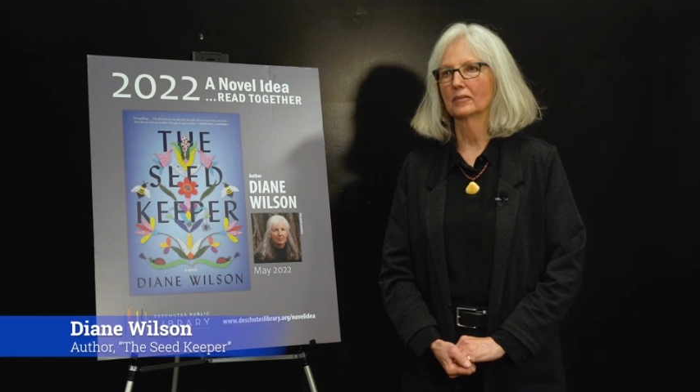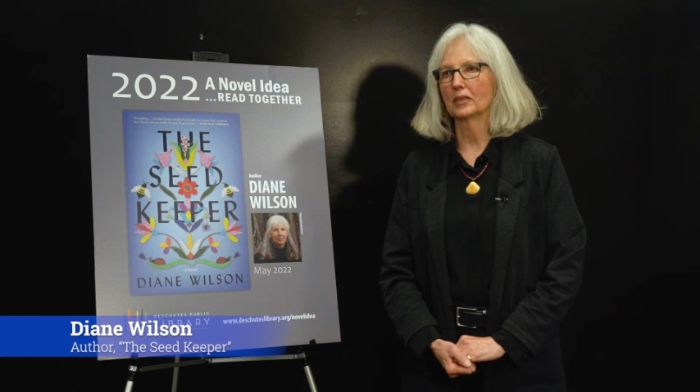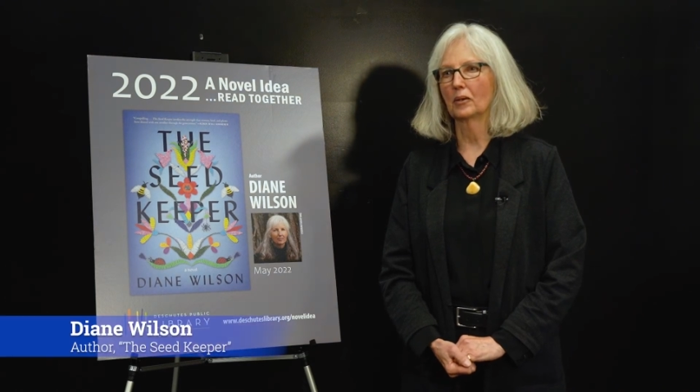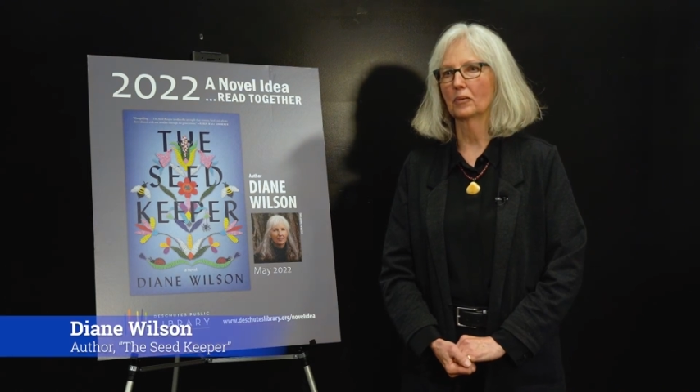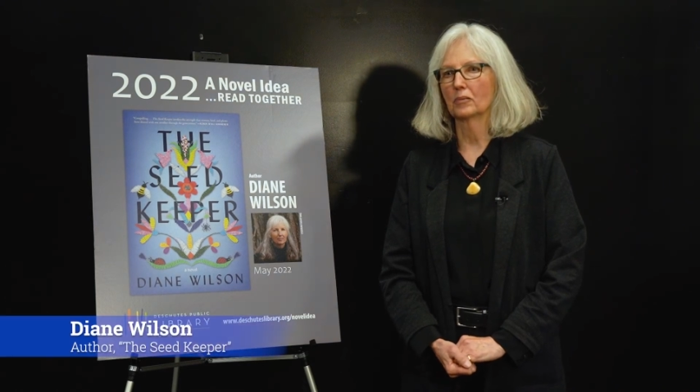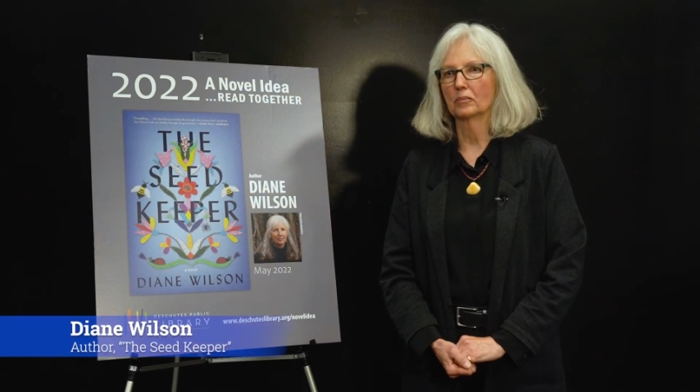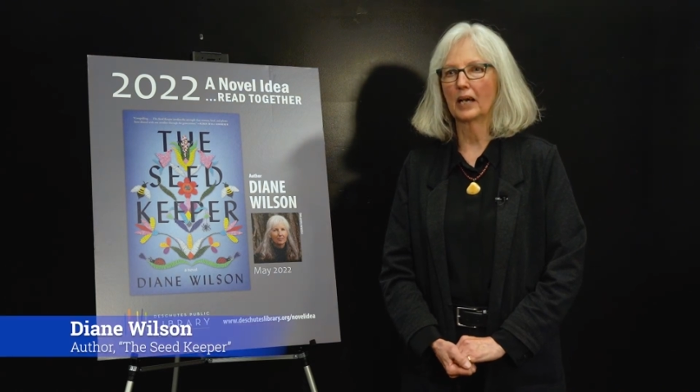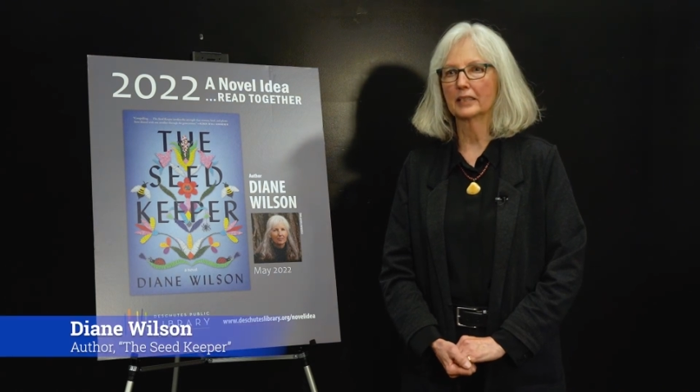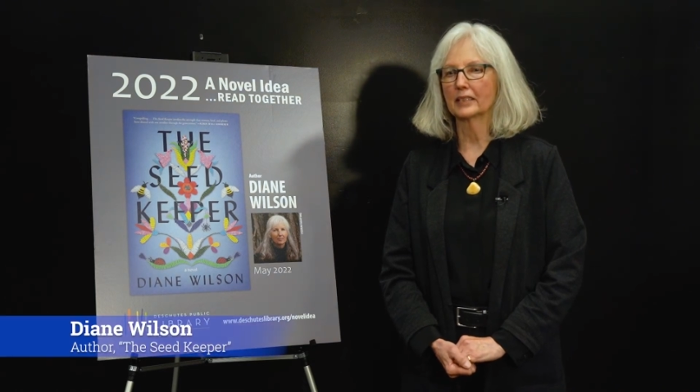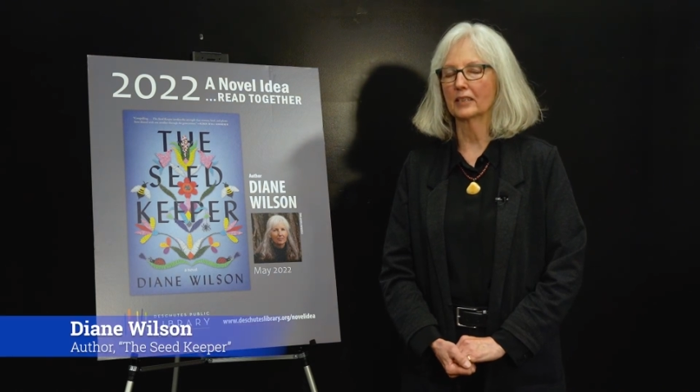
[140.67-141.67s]
So
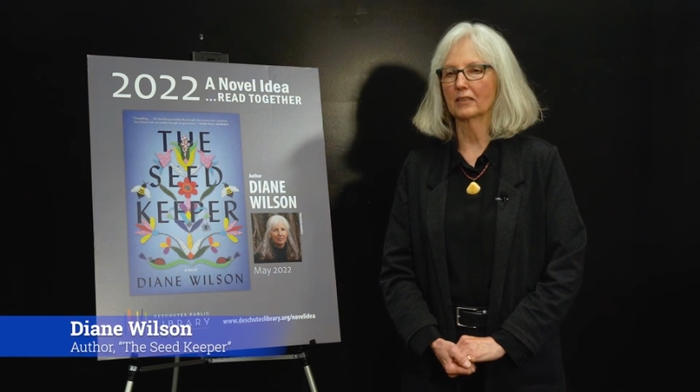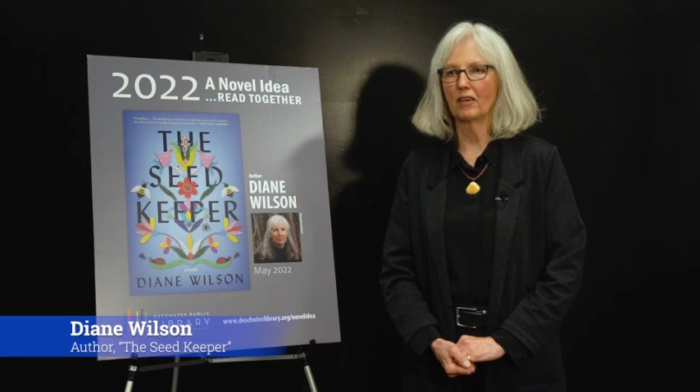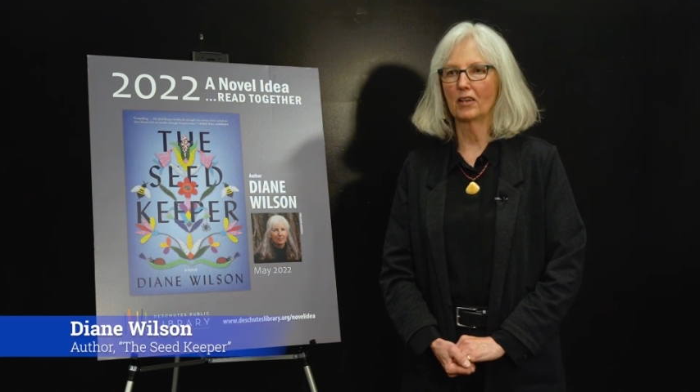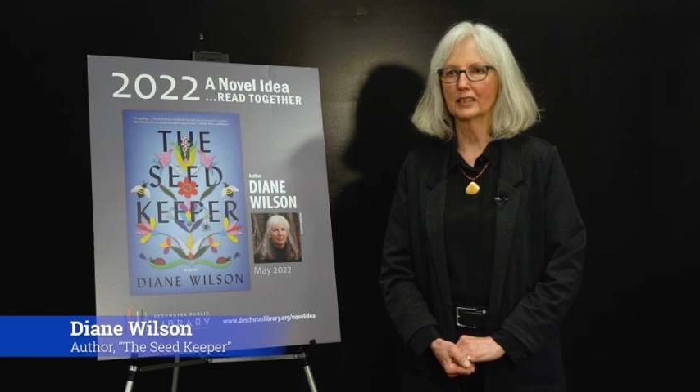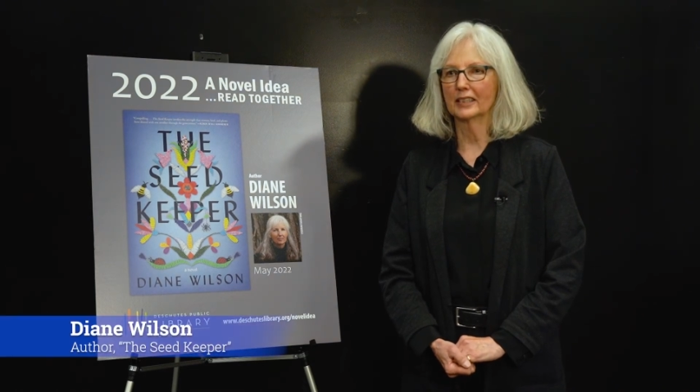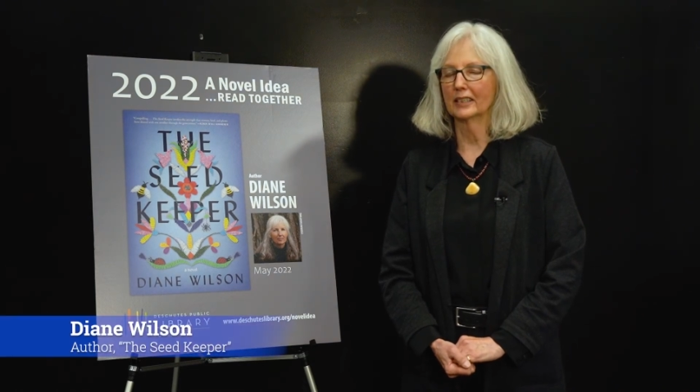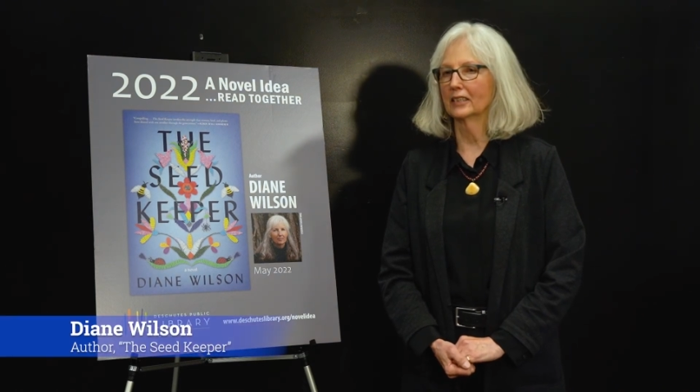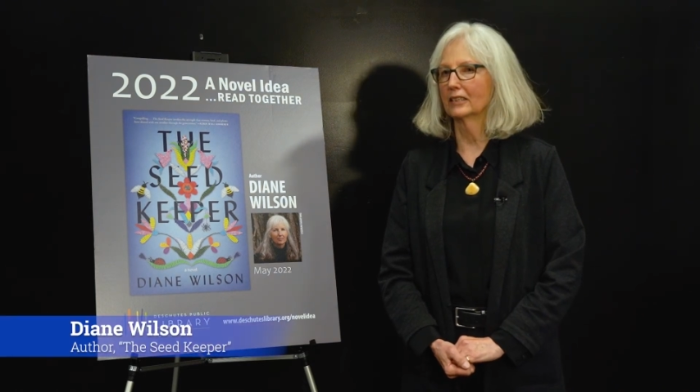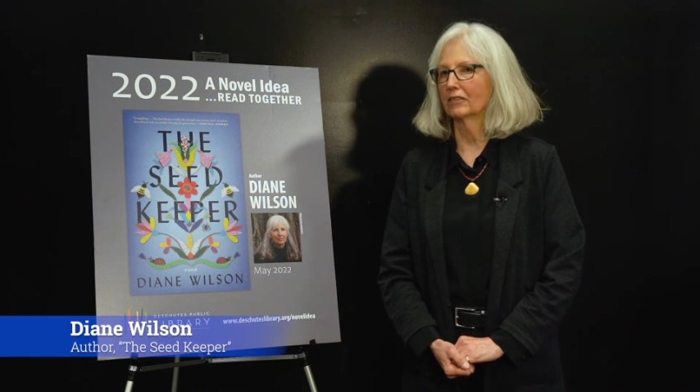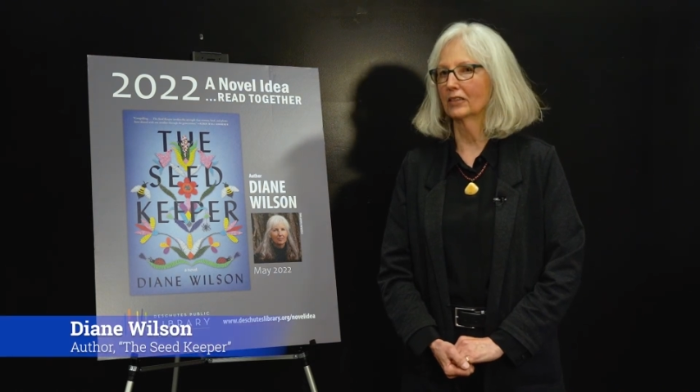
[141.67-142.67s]
I started
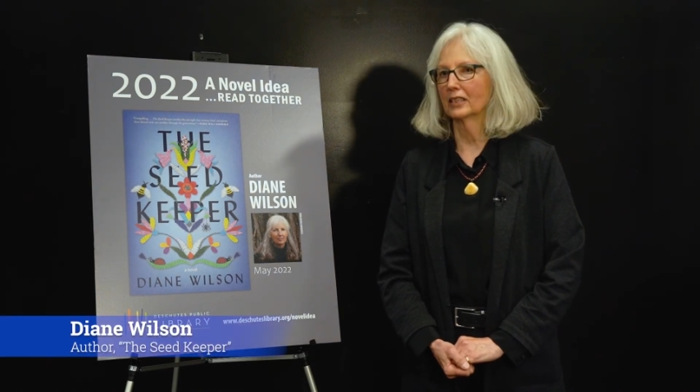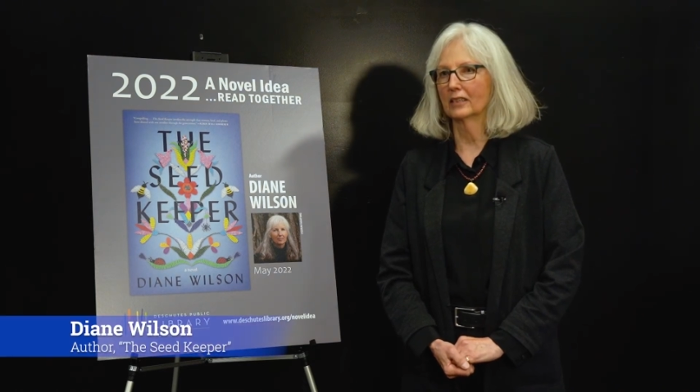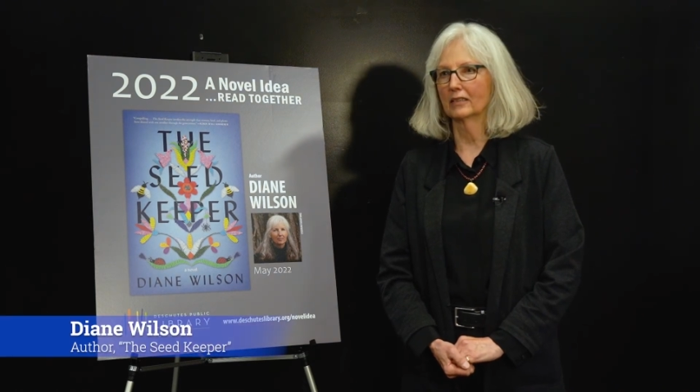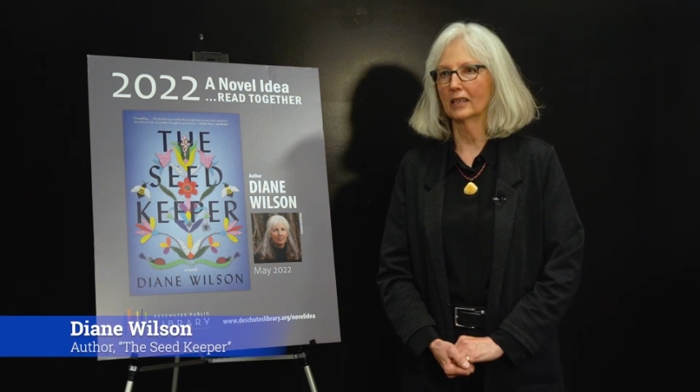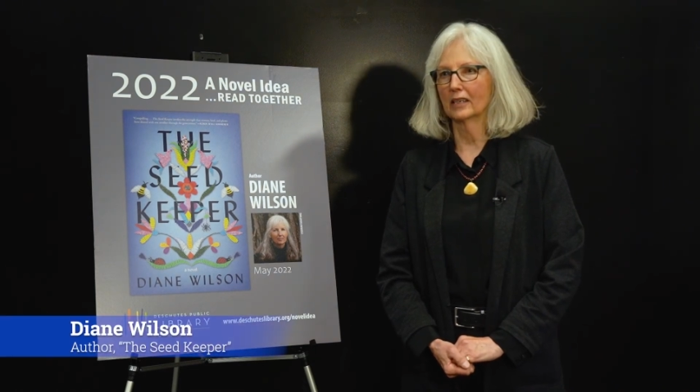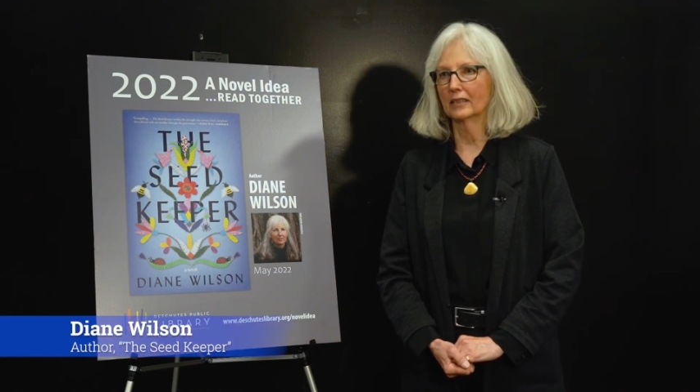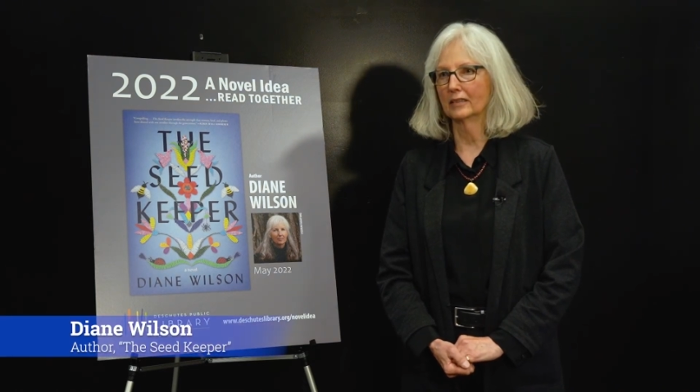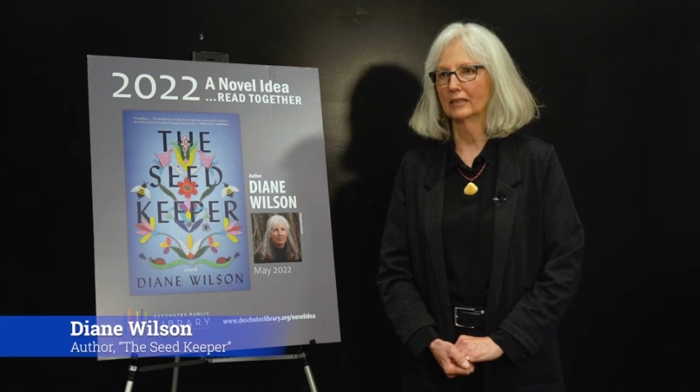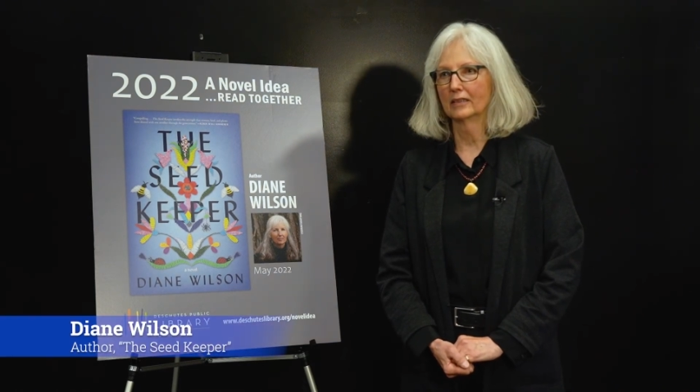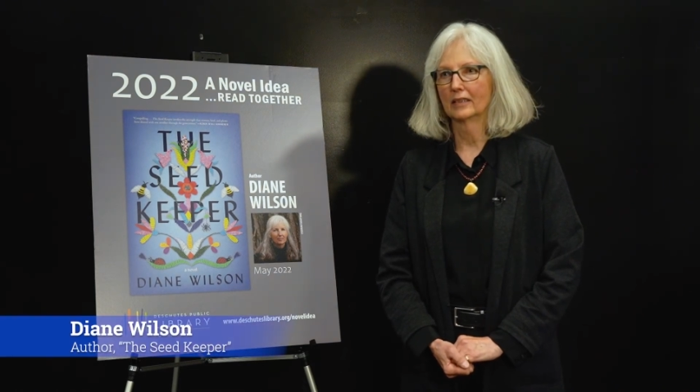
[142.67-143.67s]
volunteering for a little
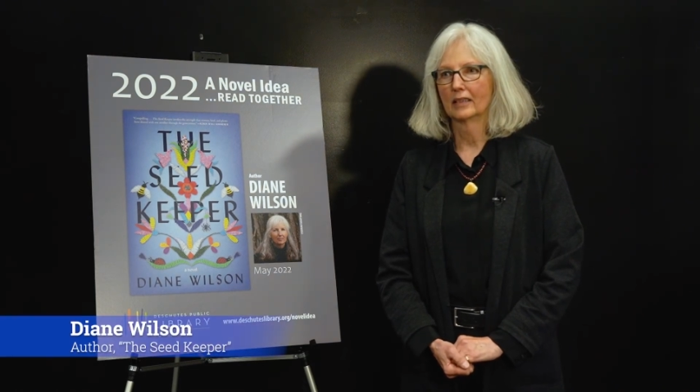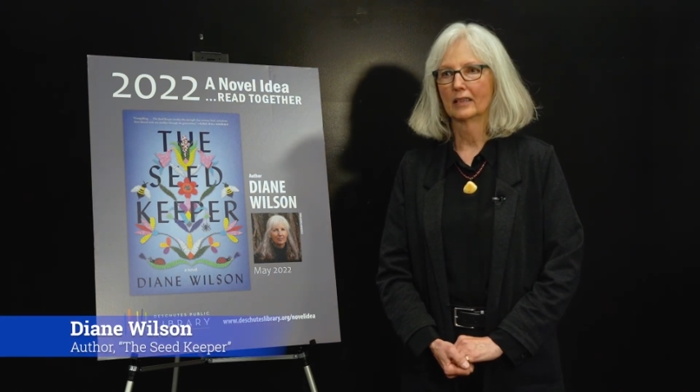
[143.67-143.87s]
garden